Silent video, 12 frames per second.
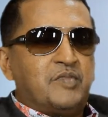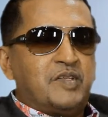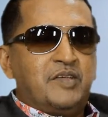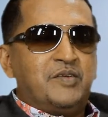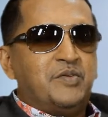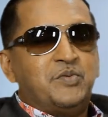
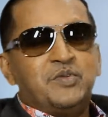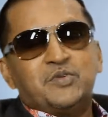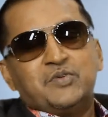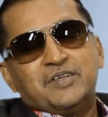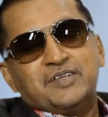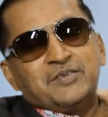
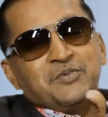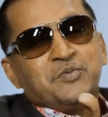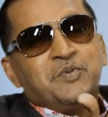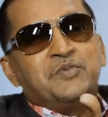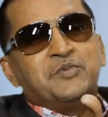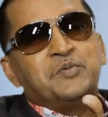
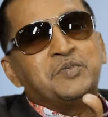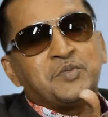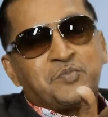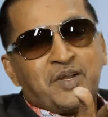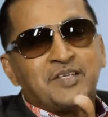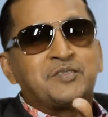You'll be
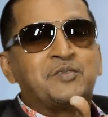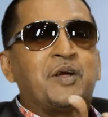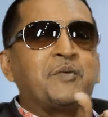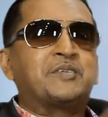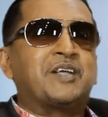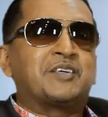surprised when I
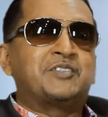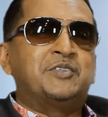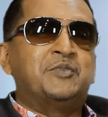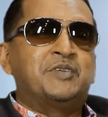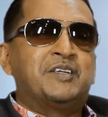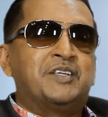was actually
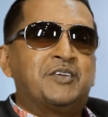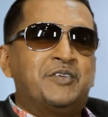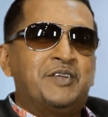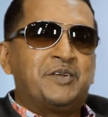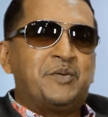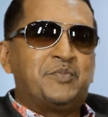doing a degree
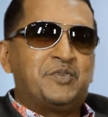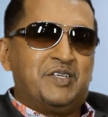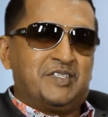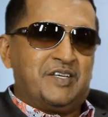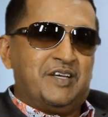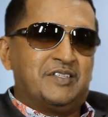in computer
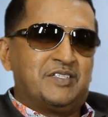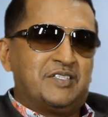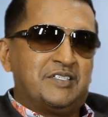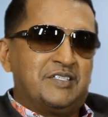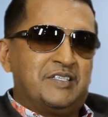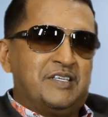science,
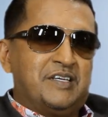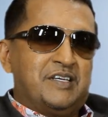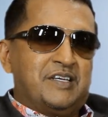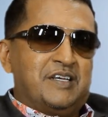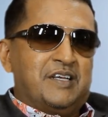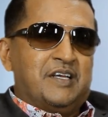
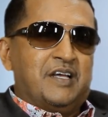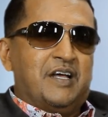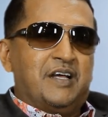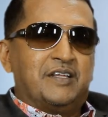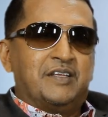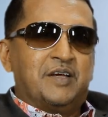
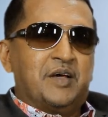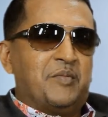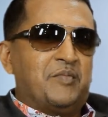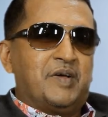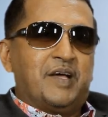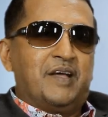and
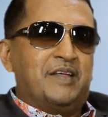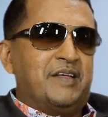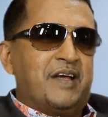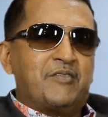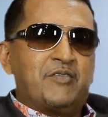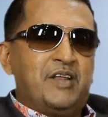
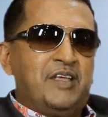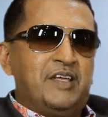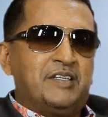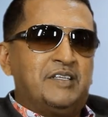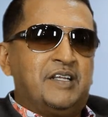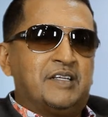I really
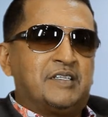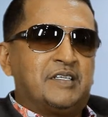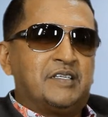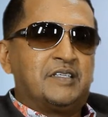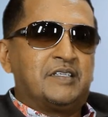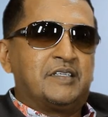hated that.
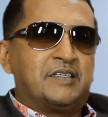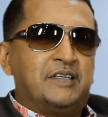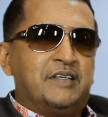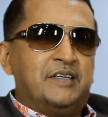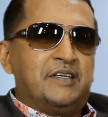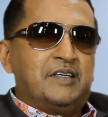
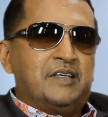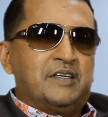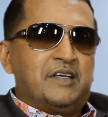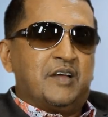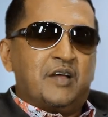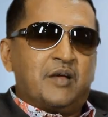
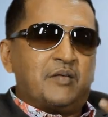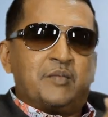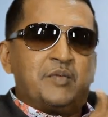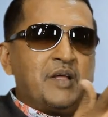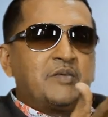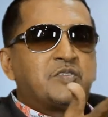I
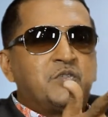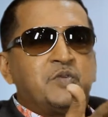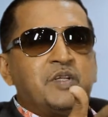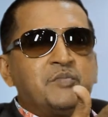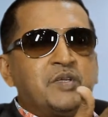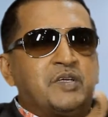was doing
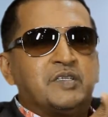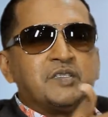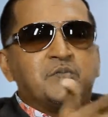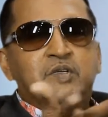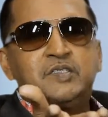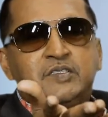it because it
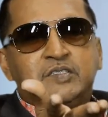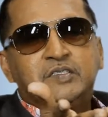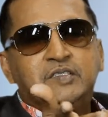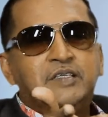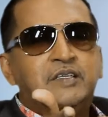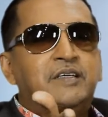was
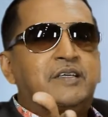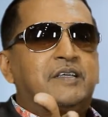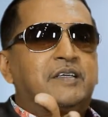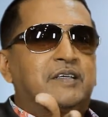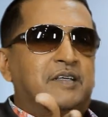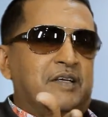
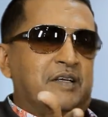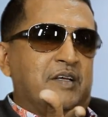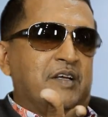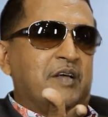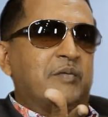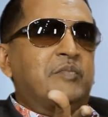
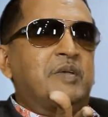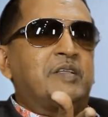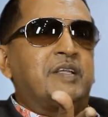in